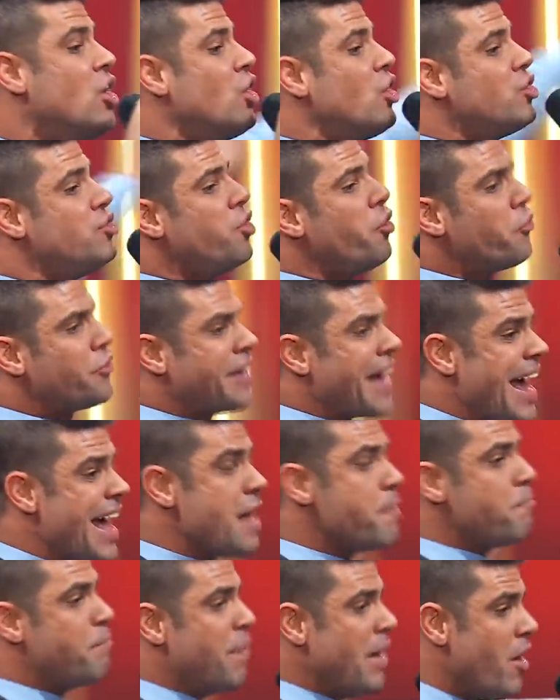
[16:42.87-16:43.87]
you
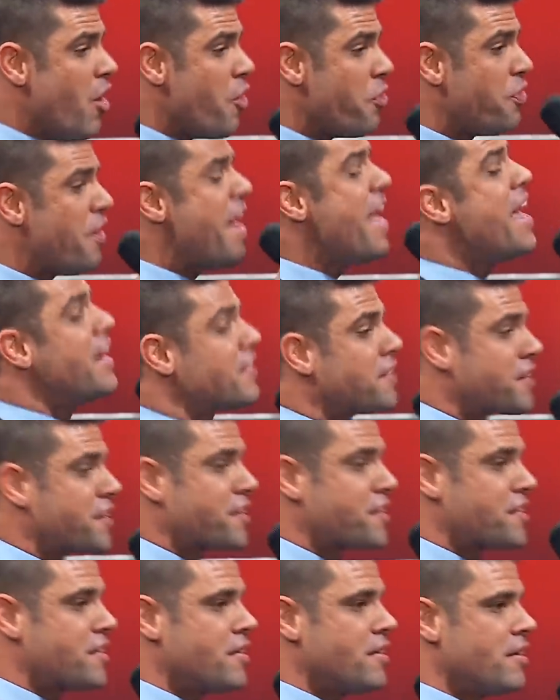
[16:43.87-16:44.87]
can't build
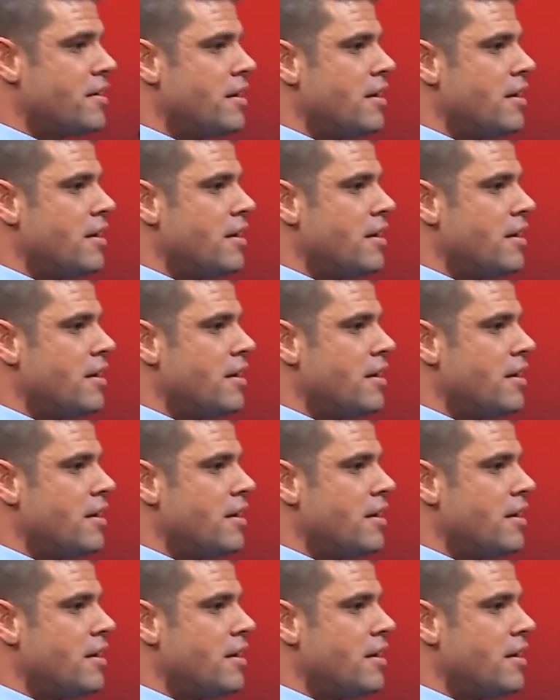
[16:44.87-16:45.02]
this.